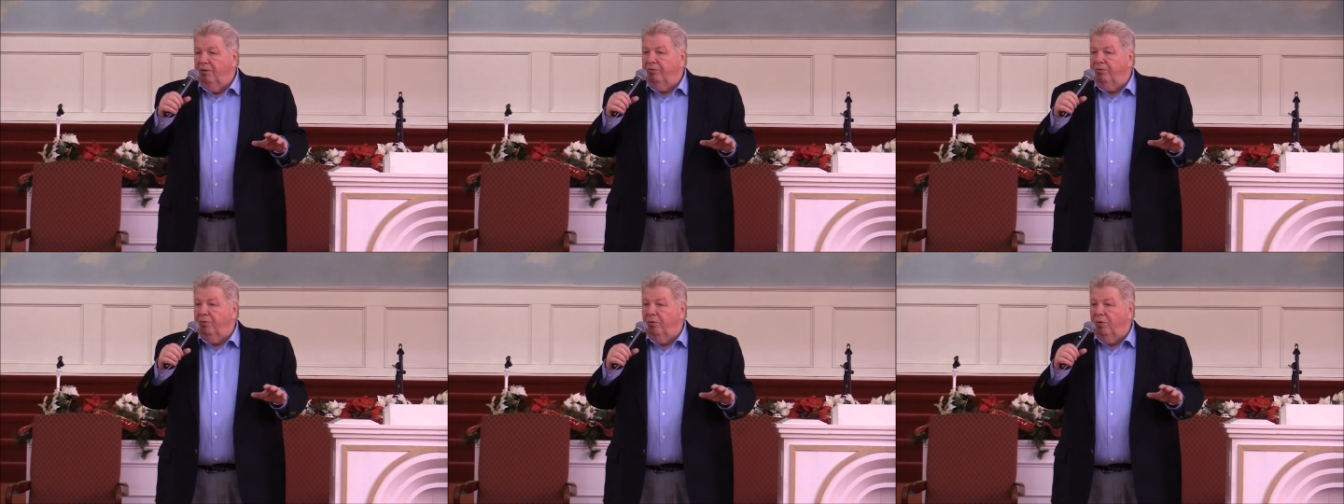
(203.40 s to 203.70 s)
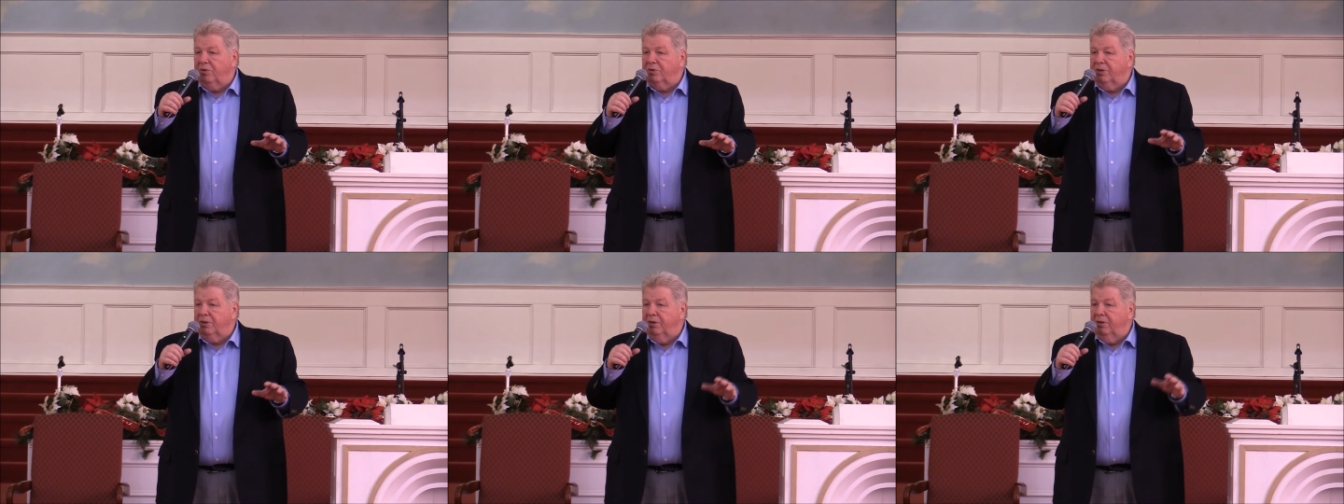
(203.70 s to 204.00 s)

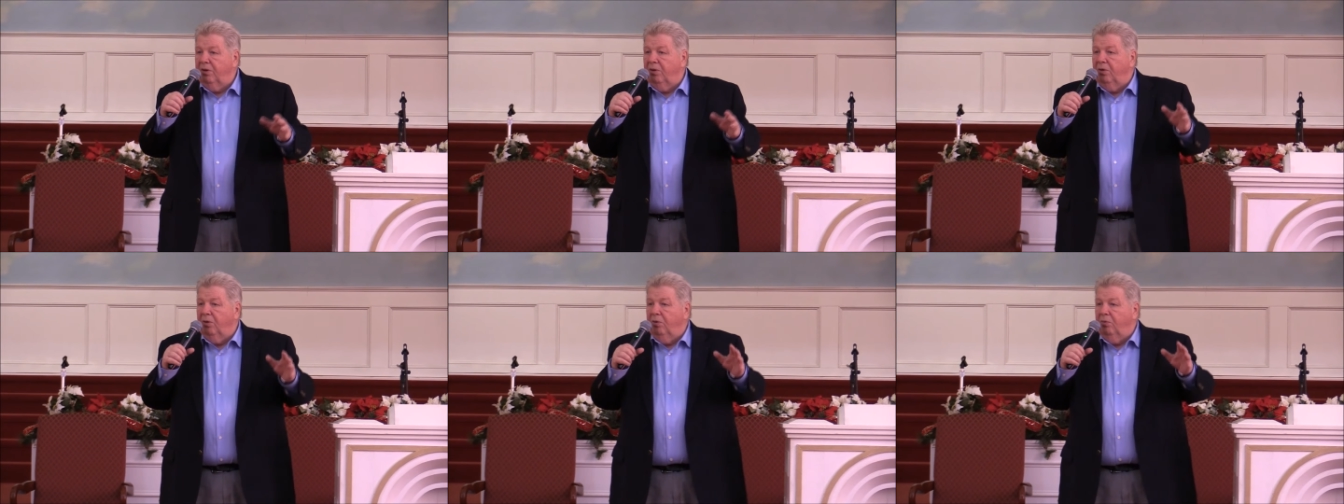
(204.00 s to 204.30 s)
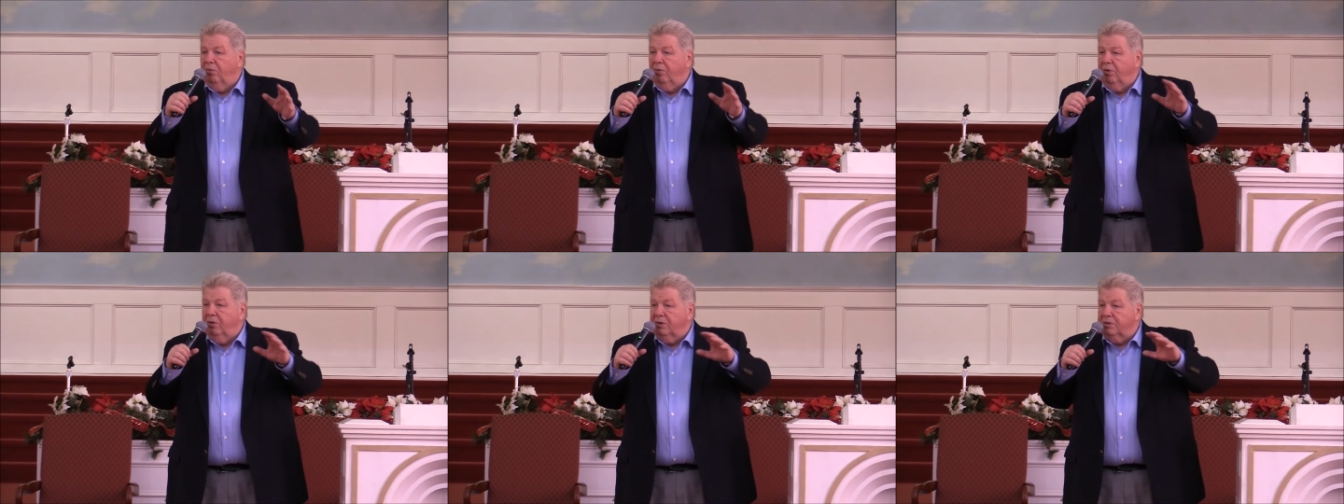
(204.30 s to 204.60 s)
Unfortunately, the
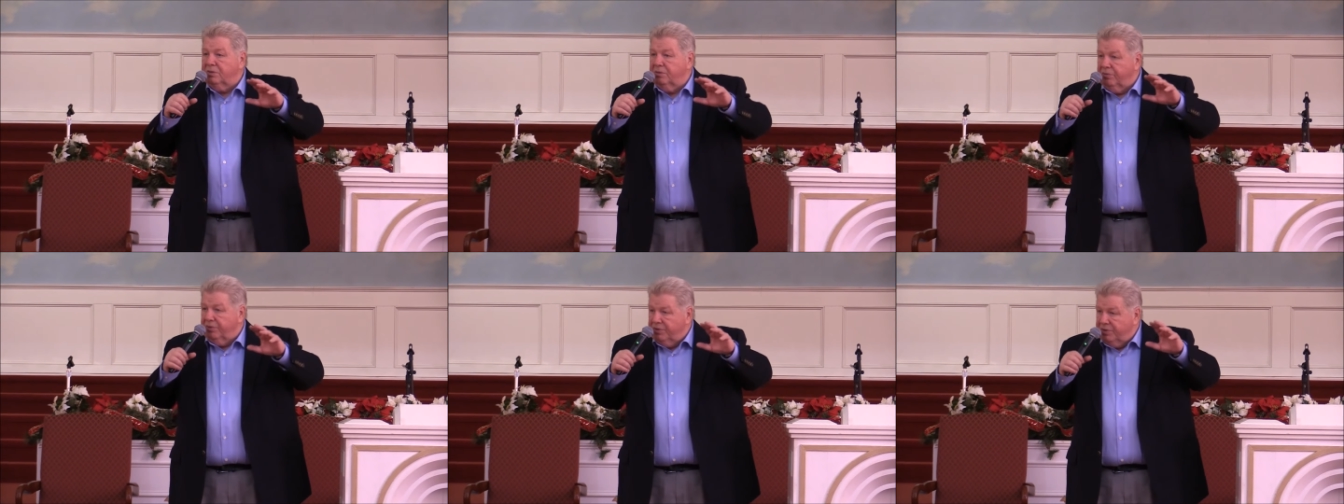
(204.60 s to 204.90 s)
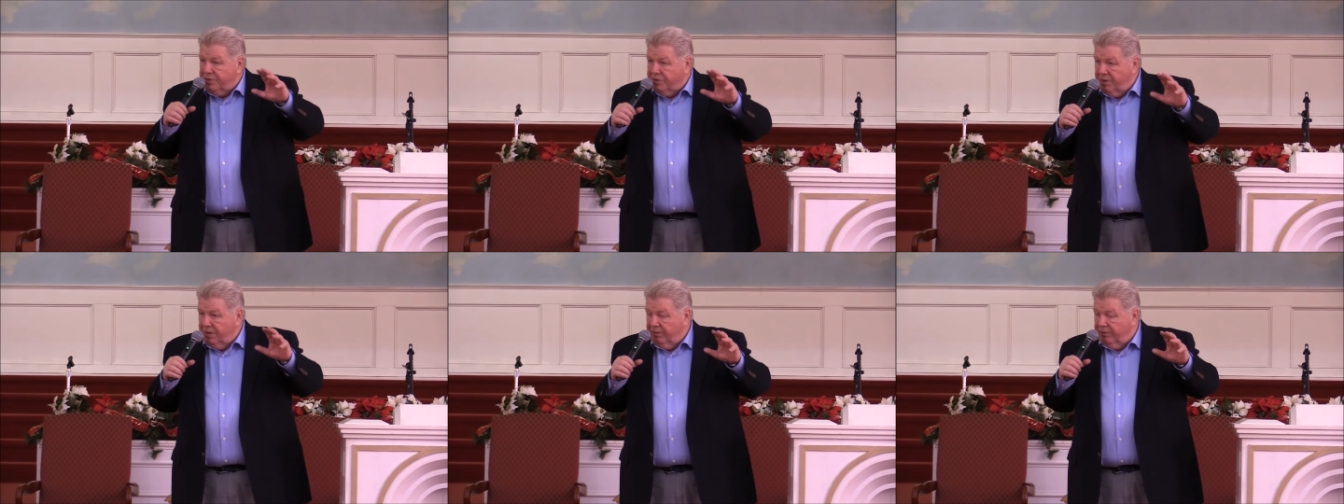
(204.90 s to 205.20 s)
whole world doesn't
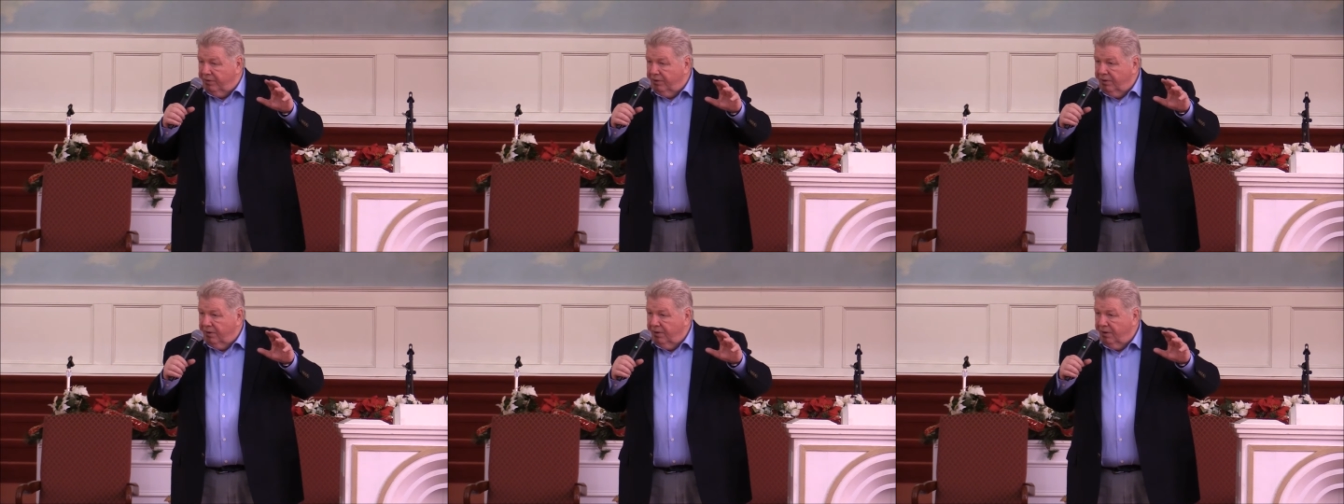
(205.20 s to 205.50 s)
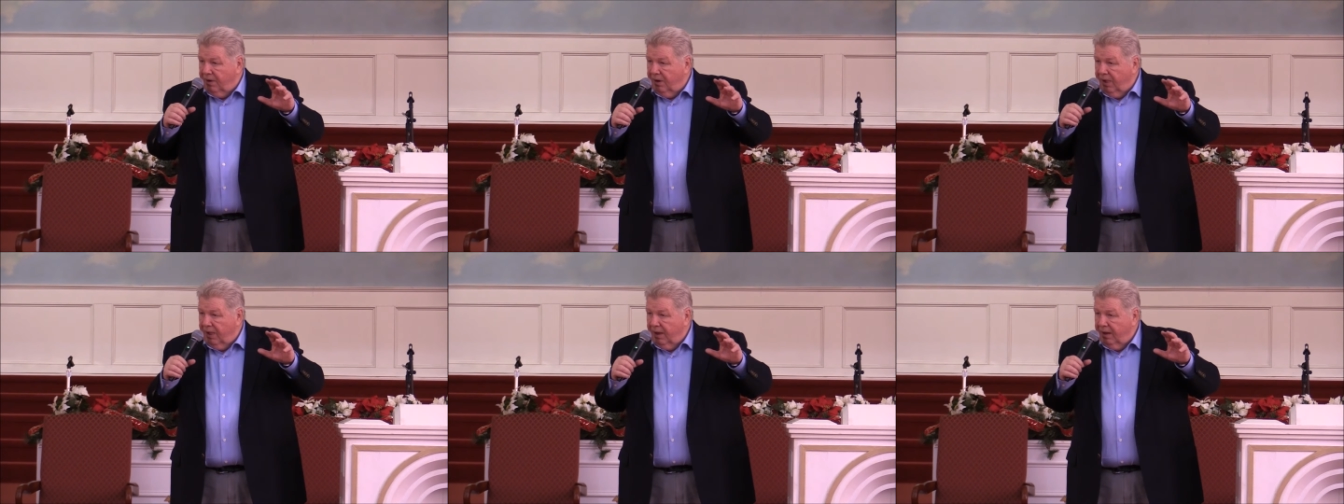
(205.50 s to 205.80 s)
receive
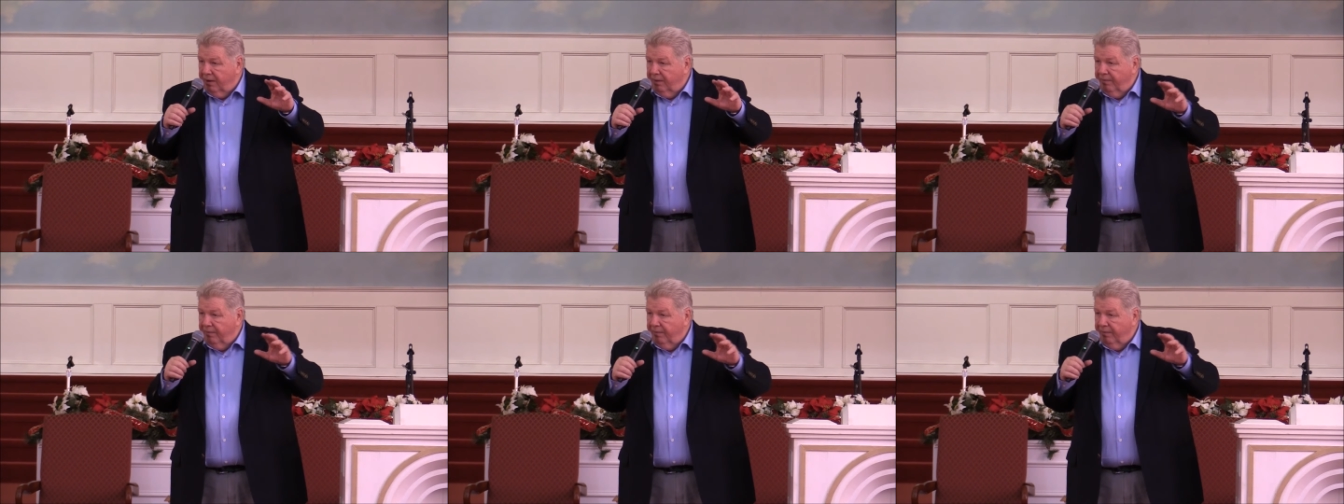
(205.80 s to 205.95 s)
it.